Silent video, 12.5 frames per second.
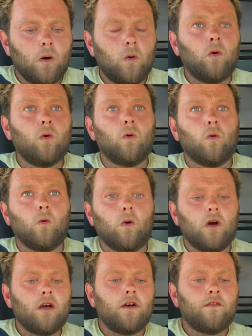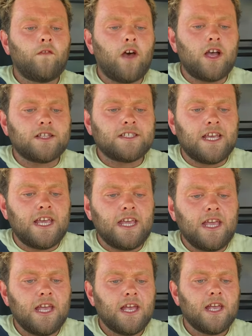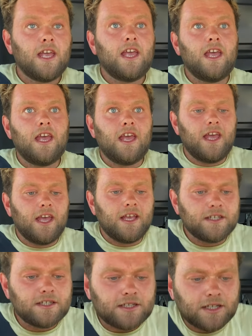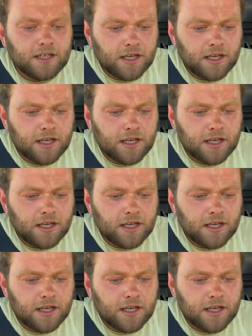ooh, 30 it is,